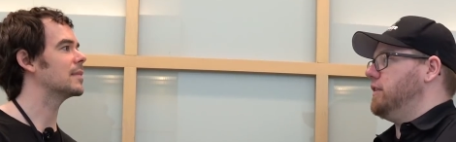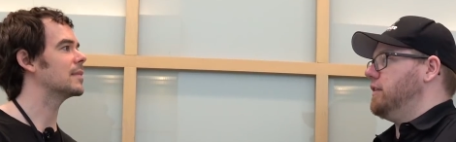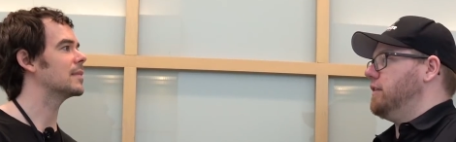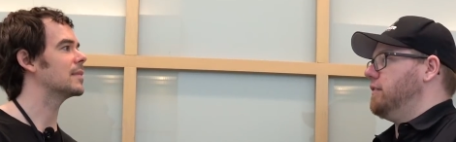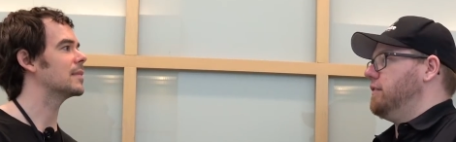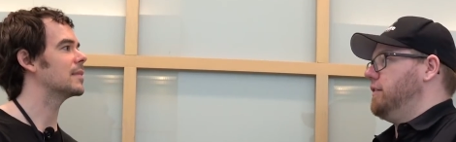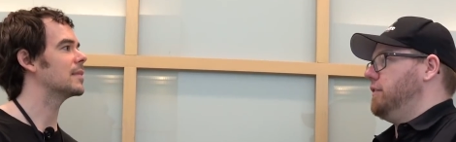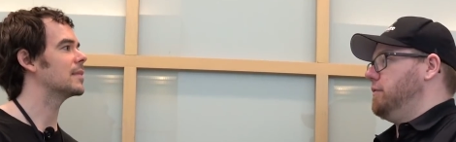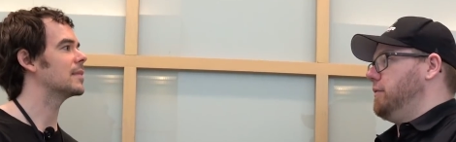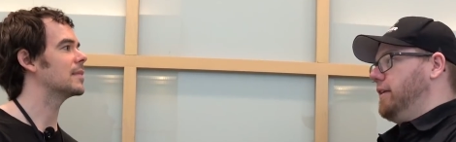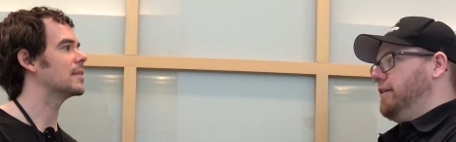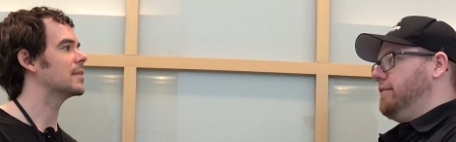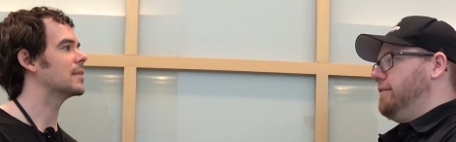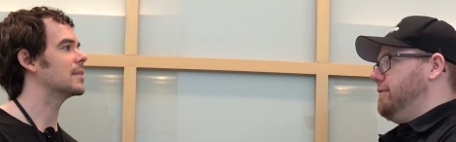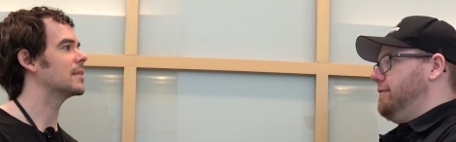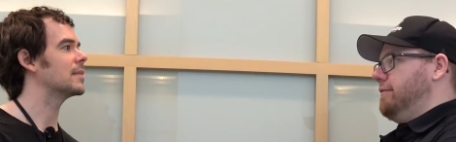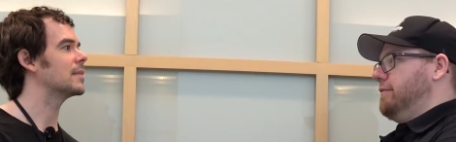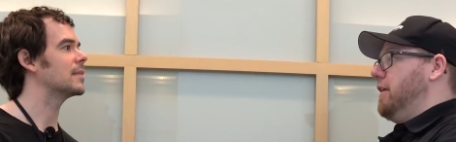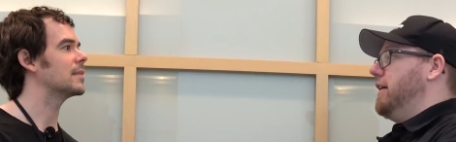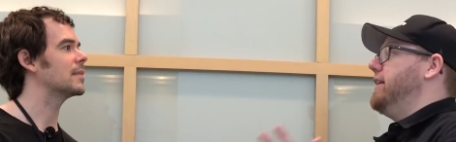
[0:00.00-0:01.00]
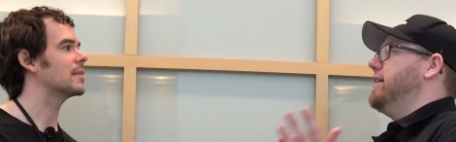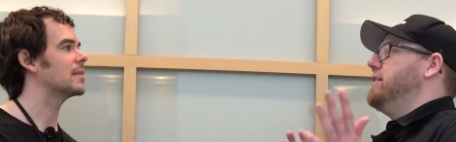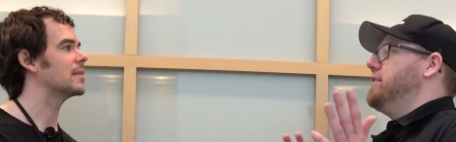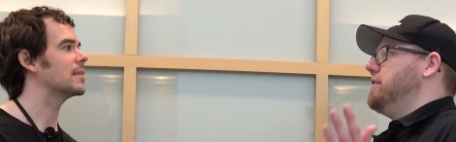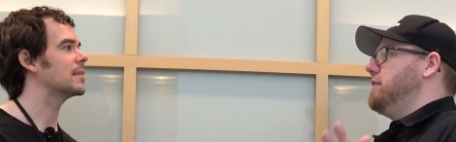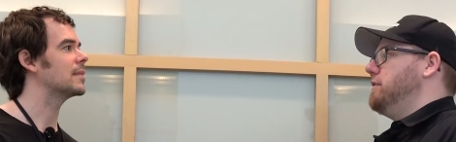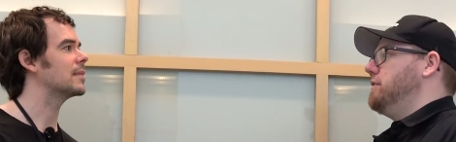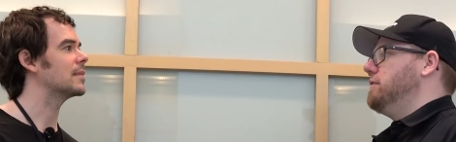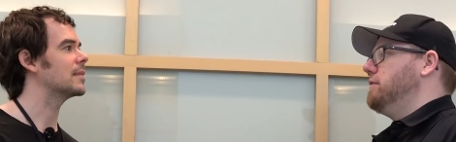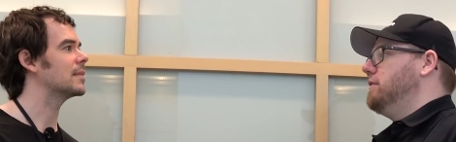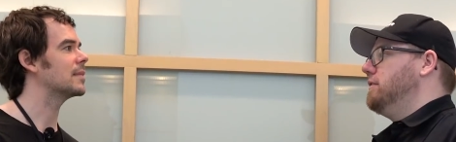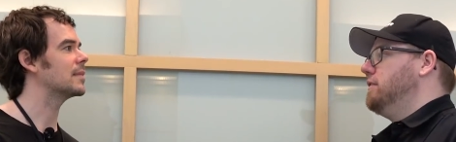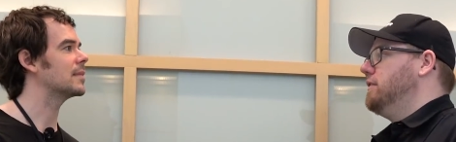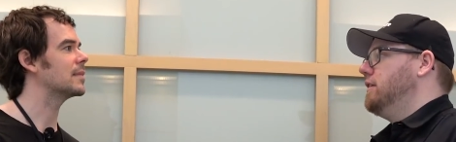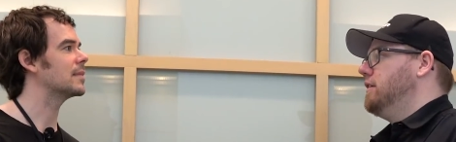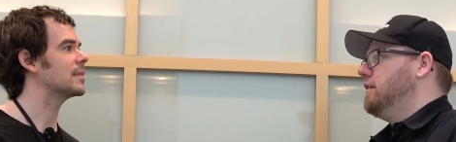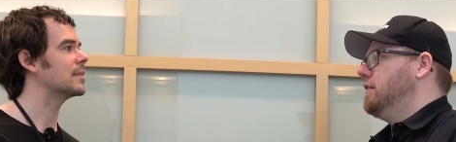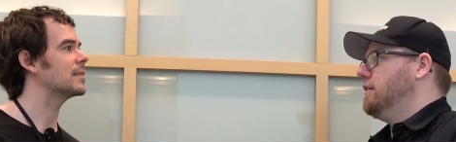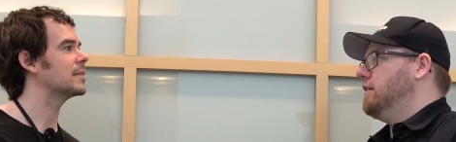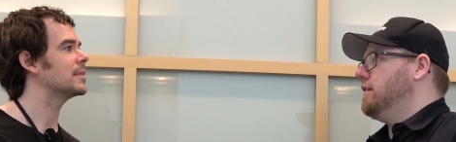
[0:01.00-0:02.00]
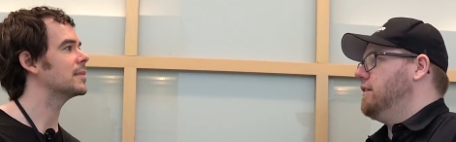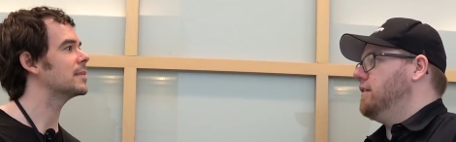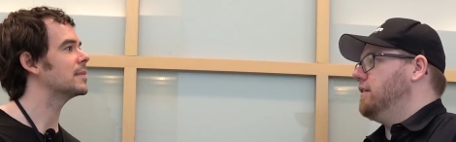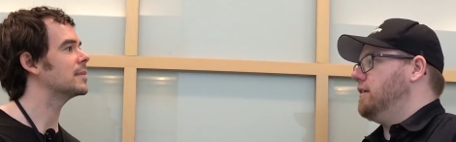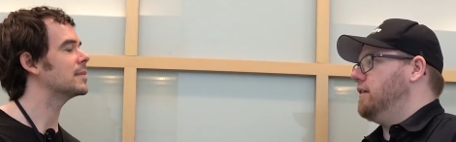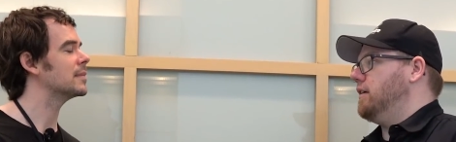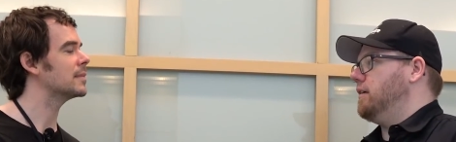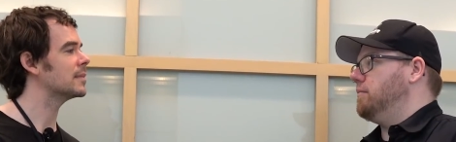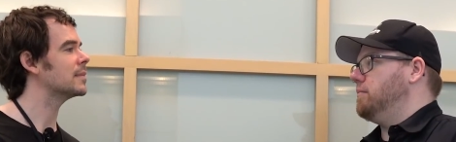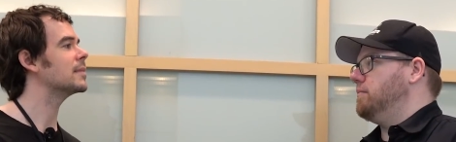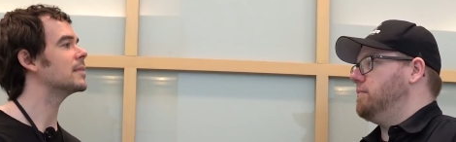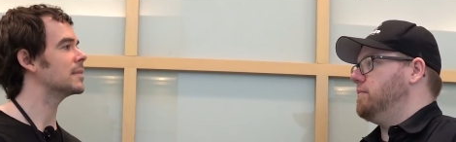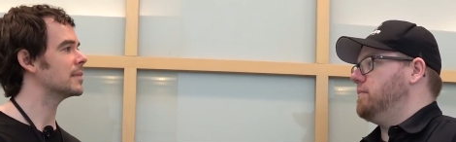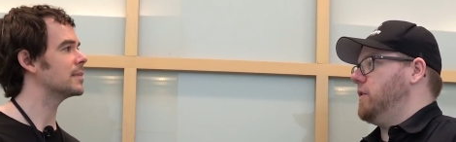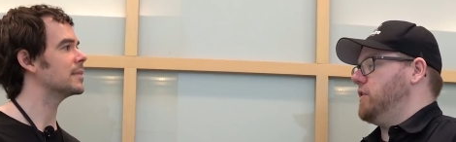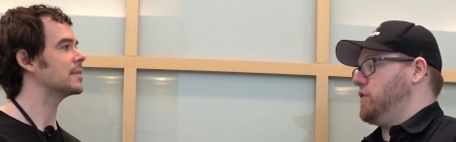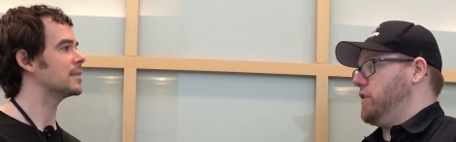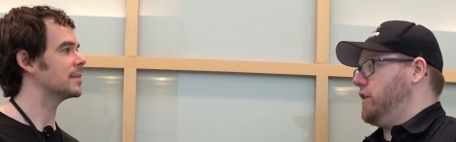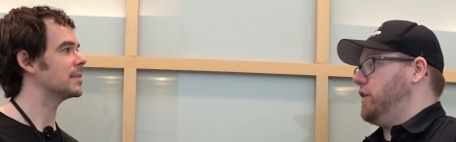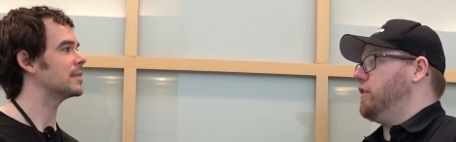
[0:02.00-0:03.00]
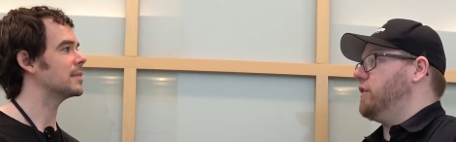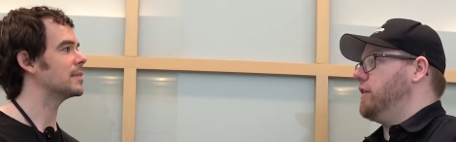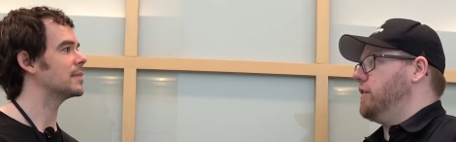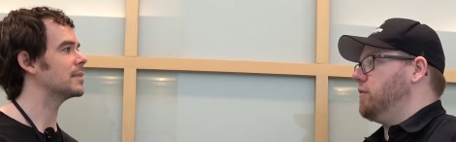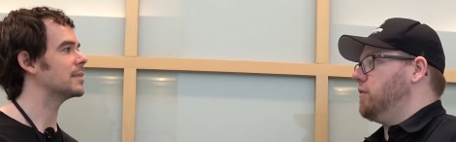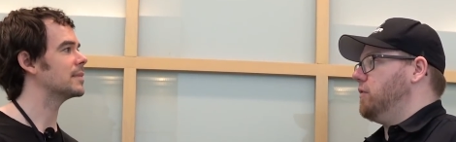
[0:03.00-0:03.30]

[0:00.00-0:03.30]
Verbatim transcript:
Speaker 1: You know, you went right into a security